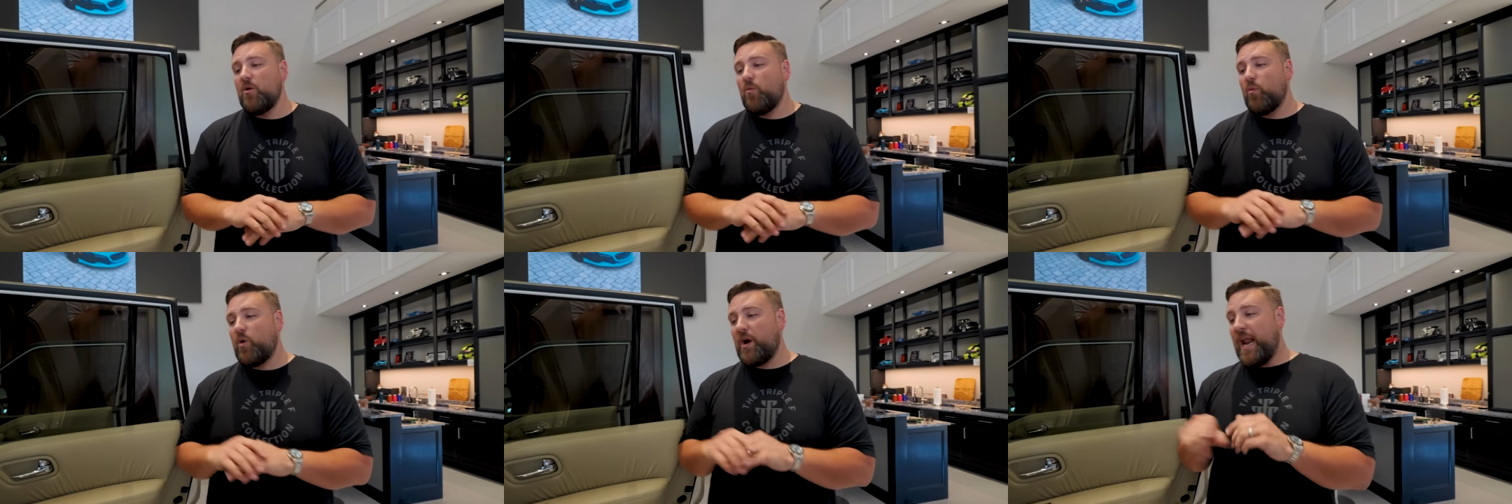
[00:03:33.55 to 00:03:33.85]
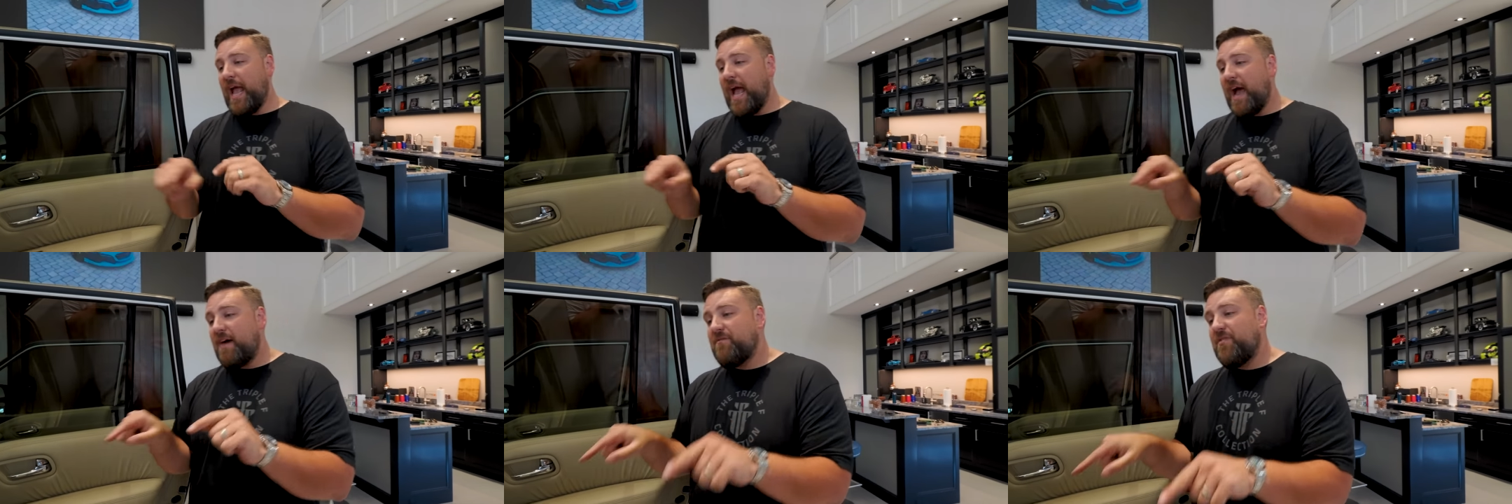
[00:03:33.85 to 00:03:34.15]
we're
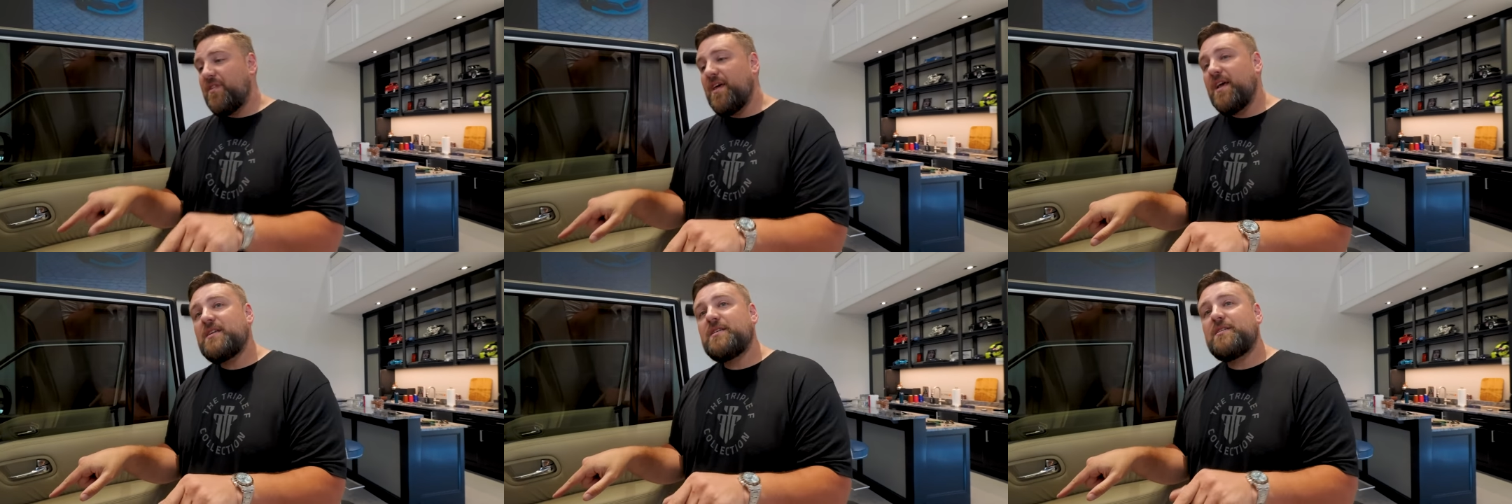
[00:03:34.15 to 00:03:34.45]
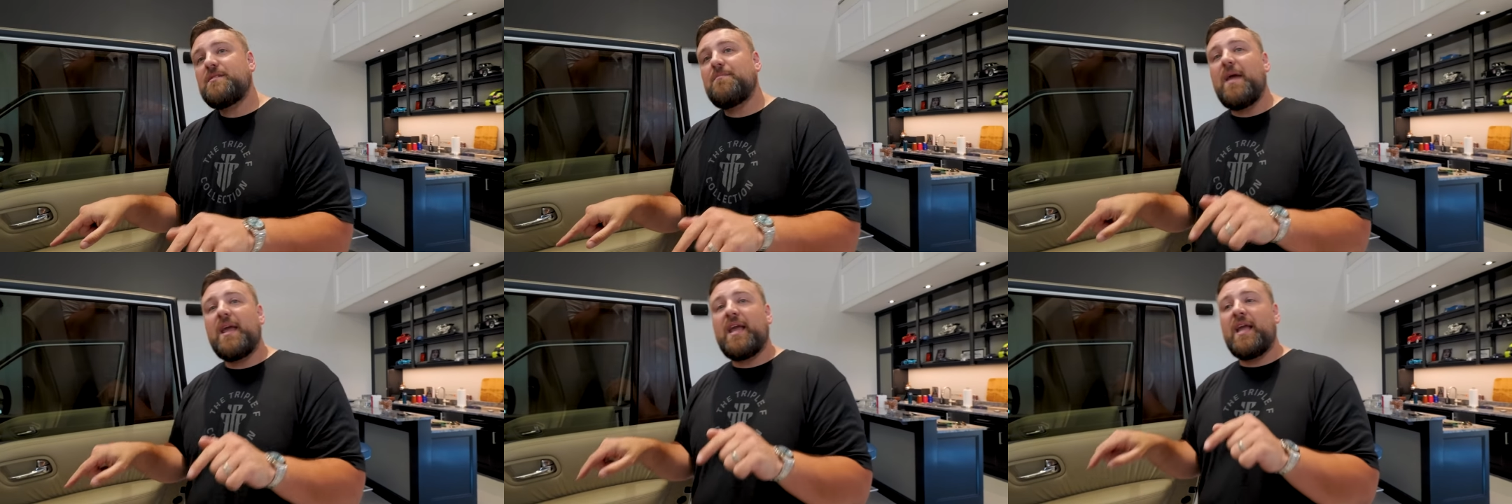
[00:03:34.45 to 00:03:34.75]
gonna have
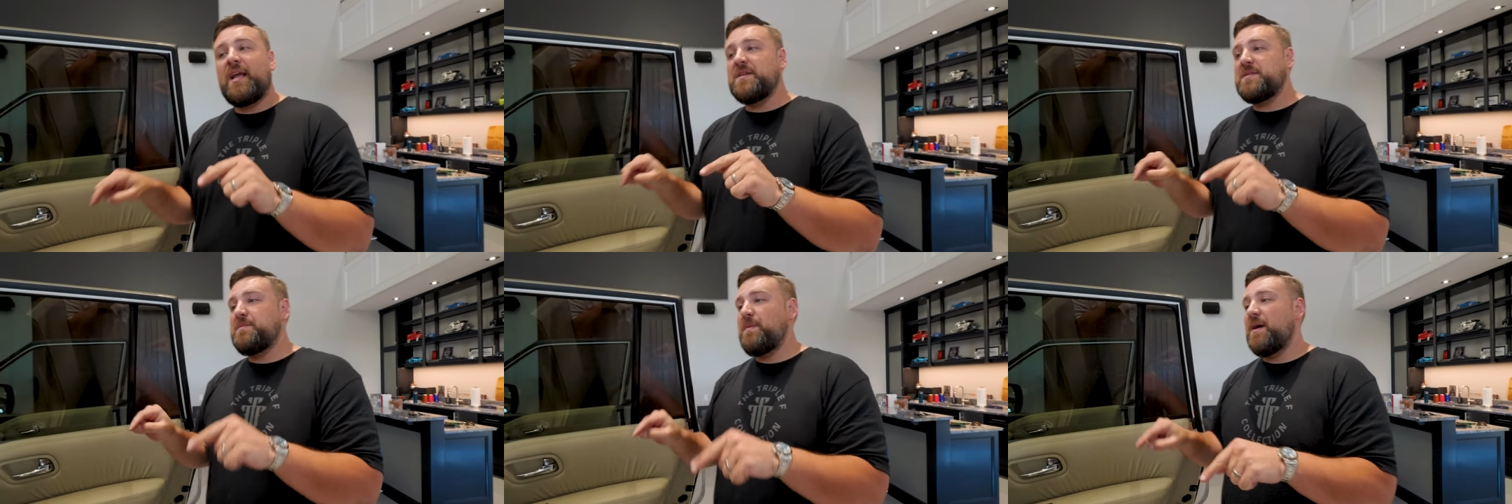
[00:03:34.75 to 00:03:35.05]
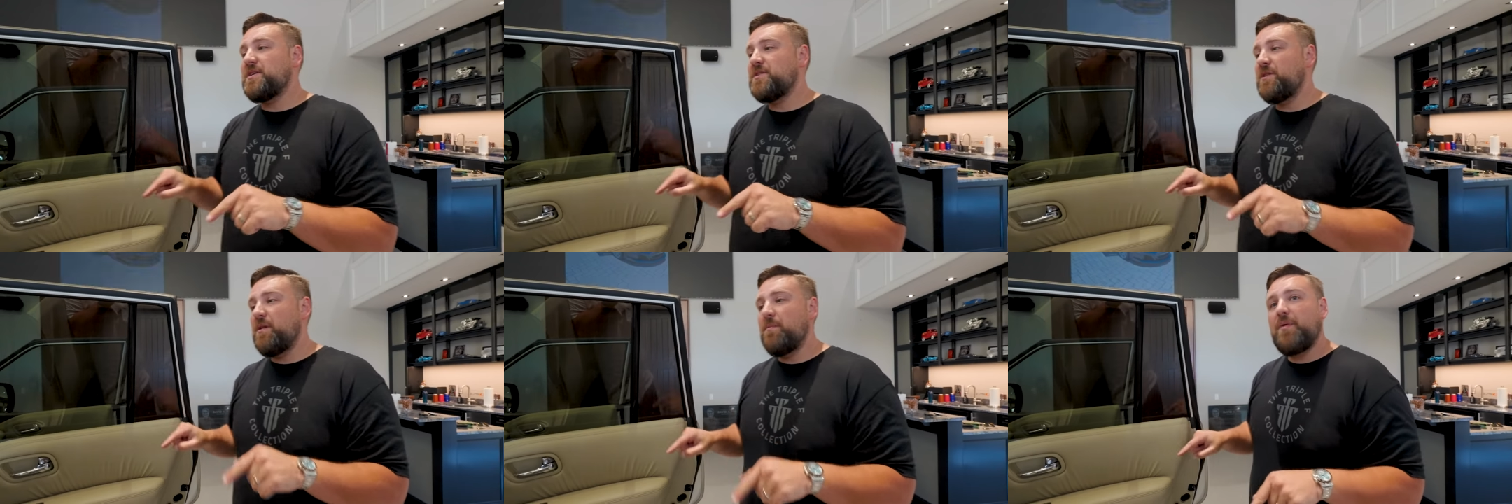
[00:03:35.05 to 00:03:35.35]
this making a
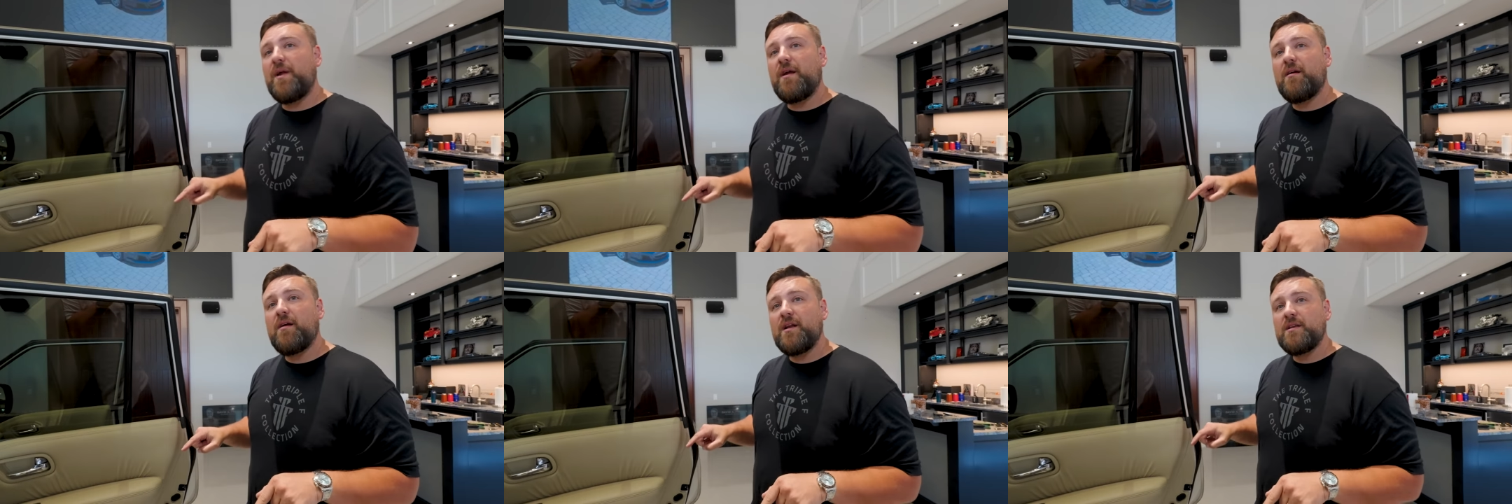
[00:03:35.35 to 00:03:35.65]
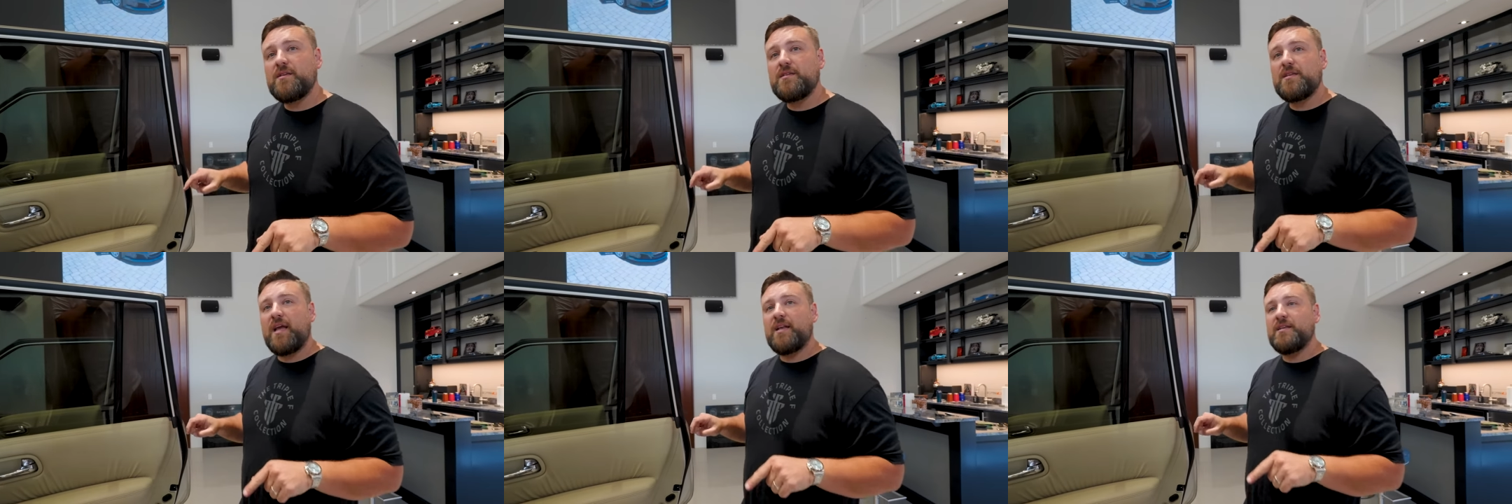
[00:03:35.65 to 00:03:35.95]
special
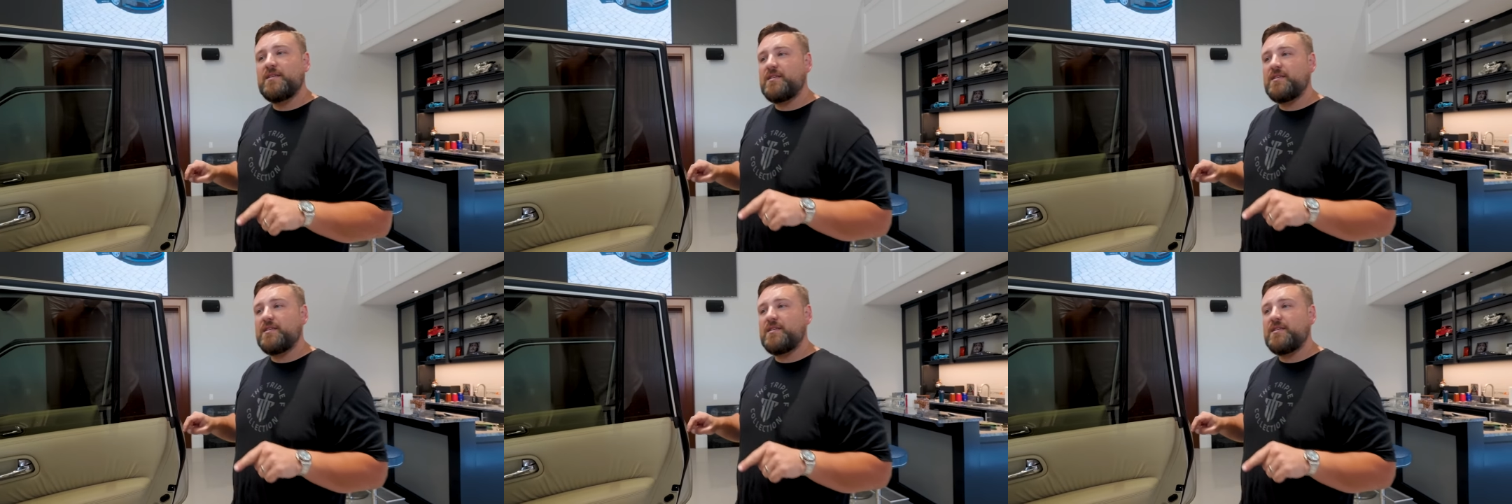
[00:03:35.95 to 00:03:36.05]
appearance and